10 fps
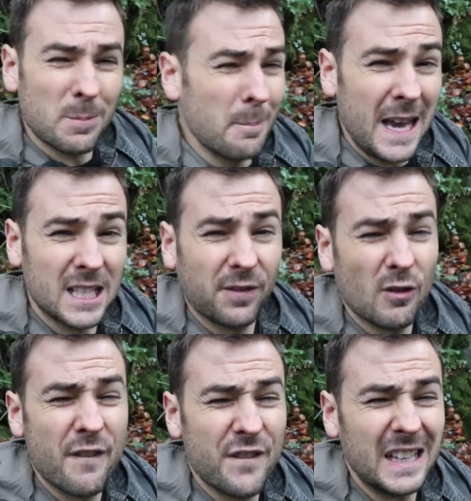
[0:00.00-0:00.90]
just makes
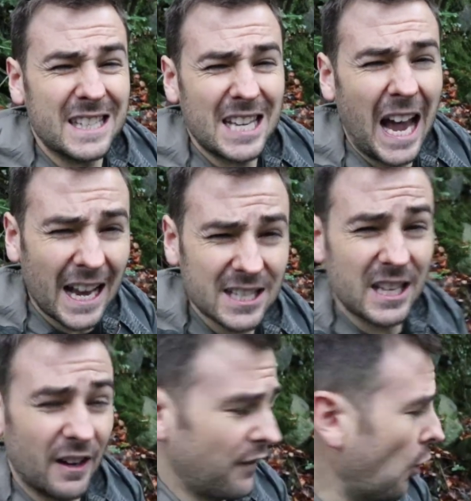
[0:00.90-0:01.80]
for a
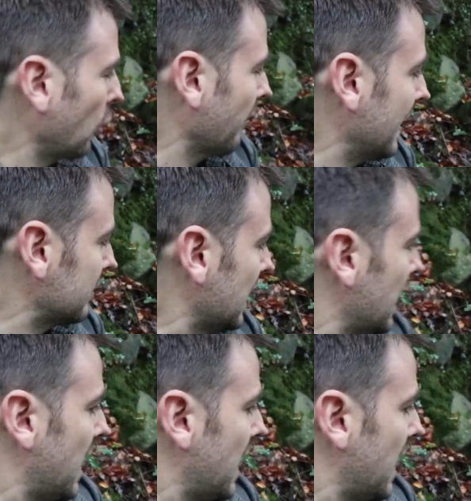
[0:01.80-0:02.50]
fantastic foreground.